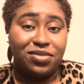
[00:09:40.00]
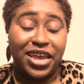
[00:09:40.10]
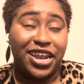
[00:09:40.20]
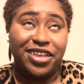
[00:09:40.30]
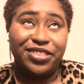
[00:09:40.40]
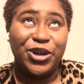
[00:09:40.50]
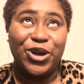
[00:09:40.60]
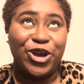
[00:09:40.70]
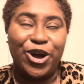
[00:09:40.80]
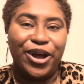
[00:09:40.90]
And that's the
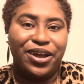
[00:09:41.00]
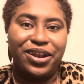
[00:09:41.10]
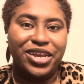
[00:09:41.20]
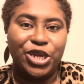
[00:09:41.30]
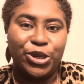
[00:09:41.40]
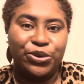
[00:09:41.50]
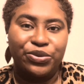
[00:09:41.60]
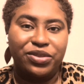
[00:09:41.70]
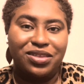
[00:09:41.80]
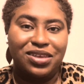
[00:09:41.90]
God honest
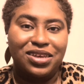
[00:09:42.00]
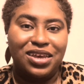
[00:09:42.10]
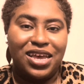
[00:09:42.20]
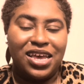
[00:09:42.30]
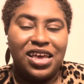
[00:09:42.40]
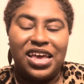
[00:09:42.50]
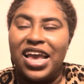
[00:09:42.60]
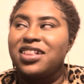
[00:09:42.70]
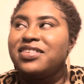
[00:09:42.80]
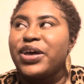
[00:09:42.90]
truth.
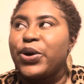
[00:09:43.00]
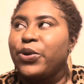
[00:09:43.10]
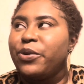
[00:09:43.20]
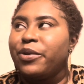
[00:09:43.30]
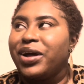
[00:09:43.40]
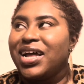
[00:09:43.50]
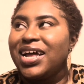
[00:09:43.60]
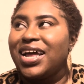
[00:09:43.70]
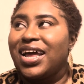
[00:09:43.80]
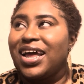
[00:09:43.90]
And so
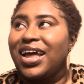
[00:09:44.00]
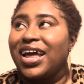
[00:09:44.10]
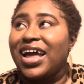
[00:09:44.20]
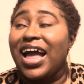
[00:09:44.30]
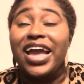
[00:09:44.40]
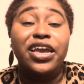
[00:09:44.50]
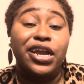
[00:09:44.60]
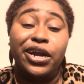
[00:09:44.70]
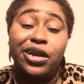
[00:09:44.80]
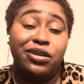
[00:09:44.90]
I
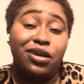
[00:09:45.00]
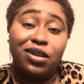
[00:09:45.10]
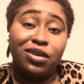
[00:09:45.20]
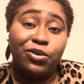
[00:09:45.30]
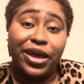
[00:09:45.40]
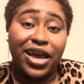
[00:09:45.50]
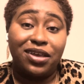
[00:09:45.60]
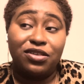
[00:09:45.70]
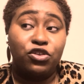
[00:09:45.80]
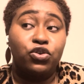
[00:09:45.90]
encourage all of you
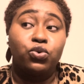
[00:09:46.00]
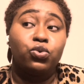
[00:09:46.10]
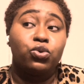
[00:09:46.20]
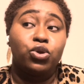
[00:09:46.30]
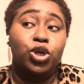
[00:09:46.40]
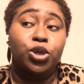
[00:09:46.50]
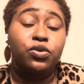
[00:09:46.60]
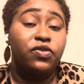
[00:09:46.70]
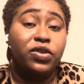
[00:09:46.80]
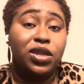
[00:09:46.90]
guys to
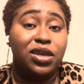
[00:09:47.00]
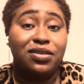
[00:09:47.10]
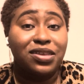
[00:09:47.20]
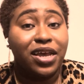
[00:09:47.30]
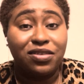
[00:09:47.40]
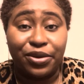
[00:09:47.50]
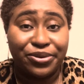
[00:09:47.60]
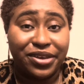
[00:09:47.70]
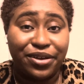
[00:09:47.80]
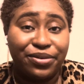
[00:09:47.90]
truthfully assess
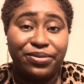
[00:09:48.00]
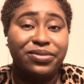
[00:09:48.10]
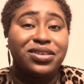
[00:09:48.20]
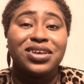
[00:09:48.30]
yourselves